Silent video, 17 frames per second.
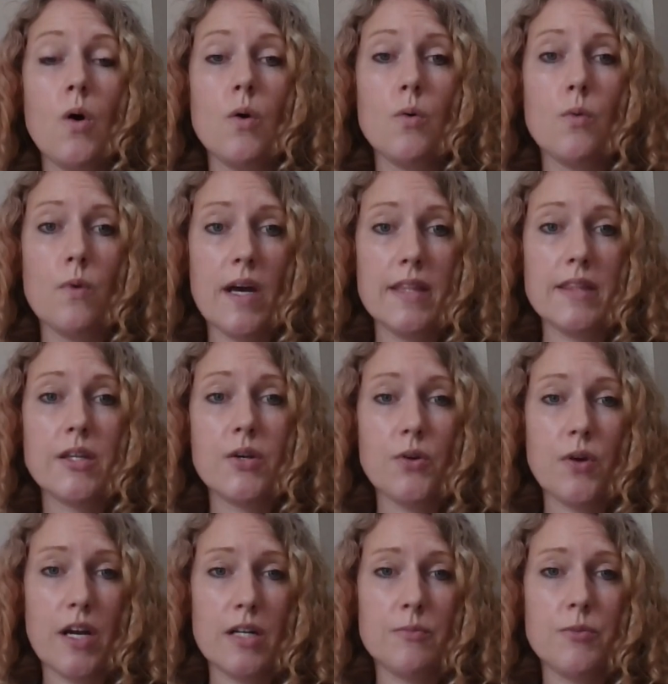what the
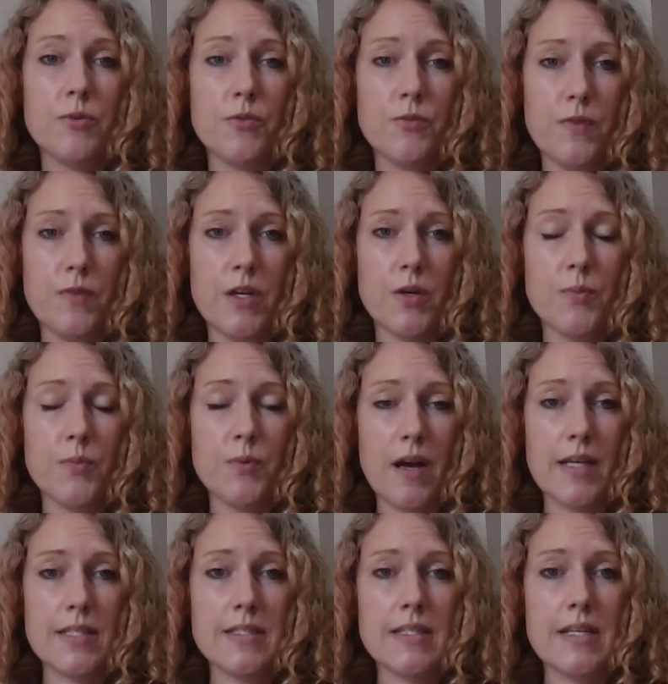credible fear
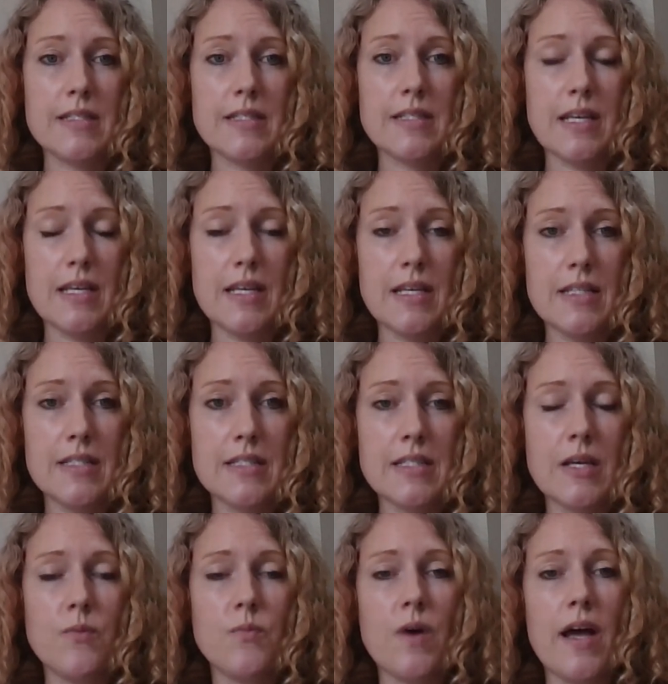process is
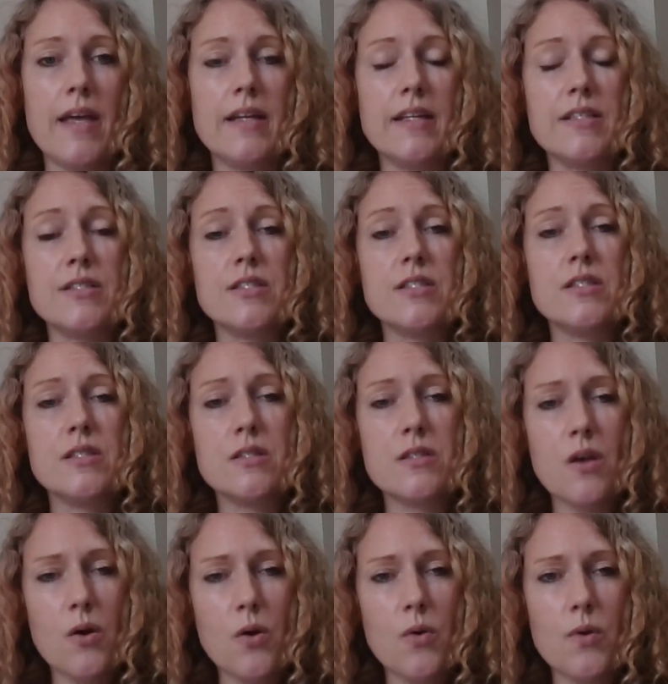and why it is
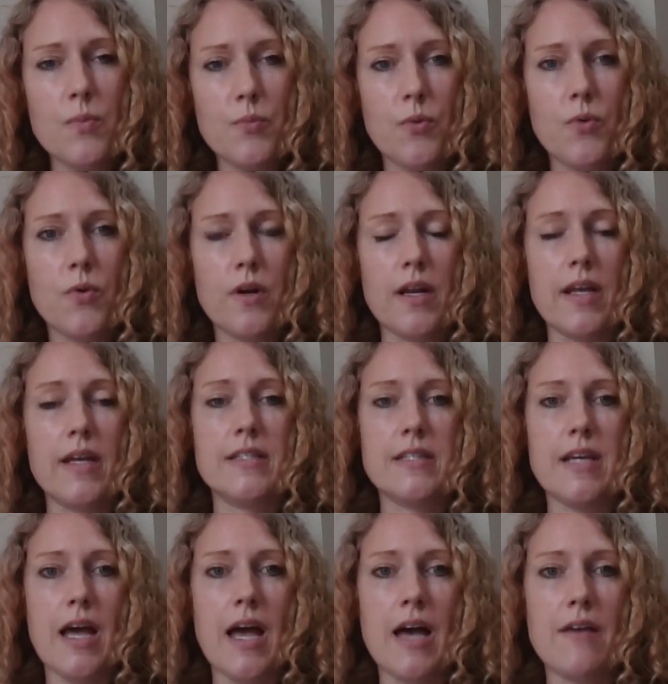so important to
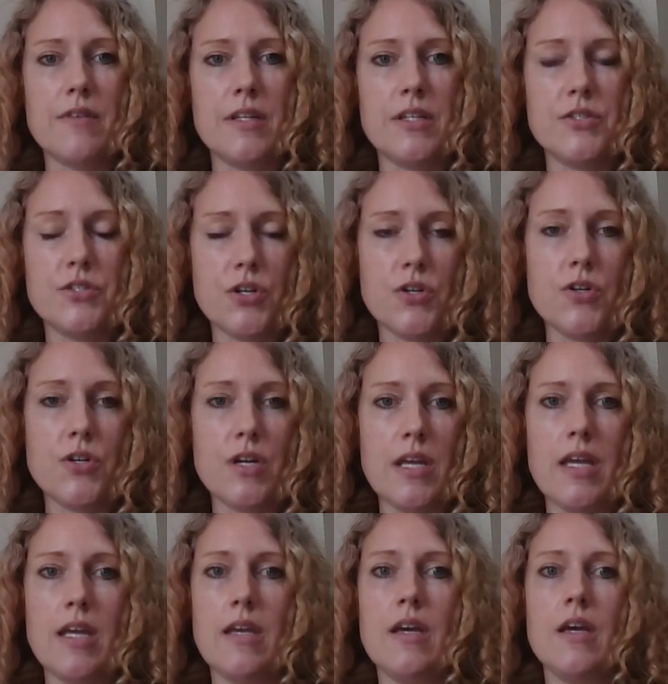have an
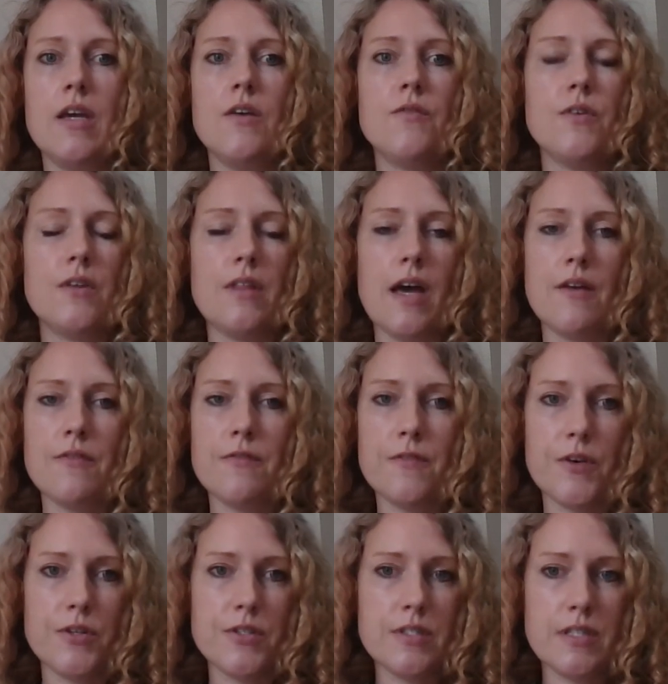attorney for that
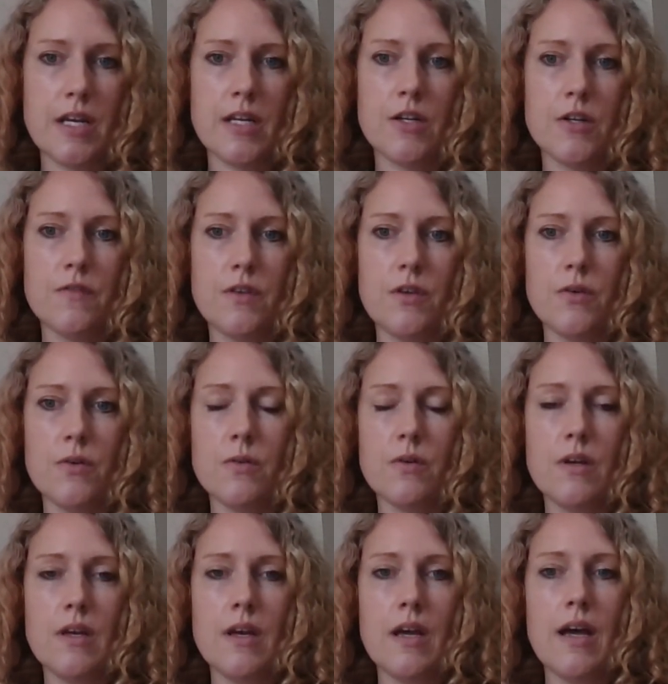first interview.
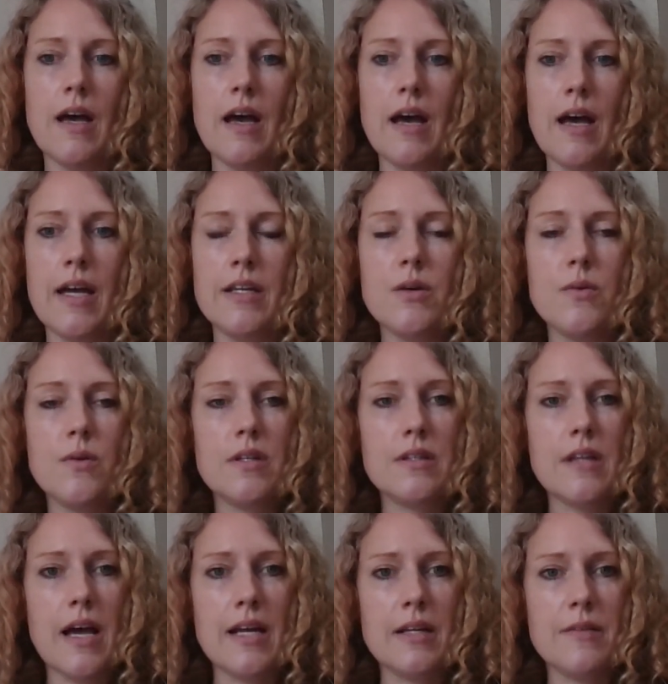I know a
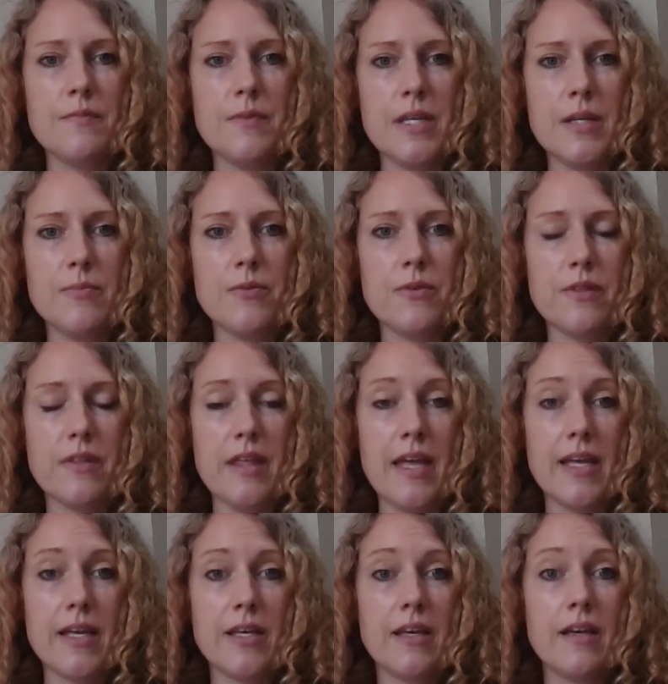lot of people
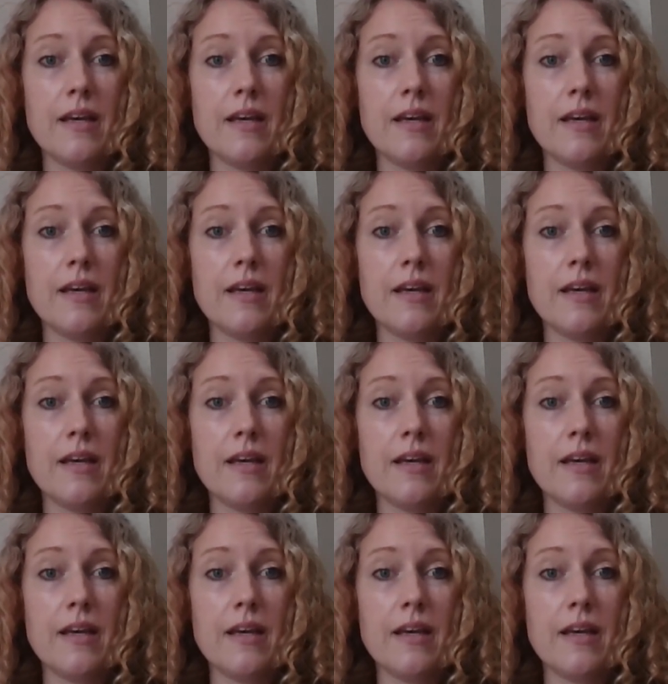think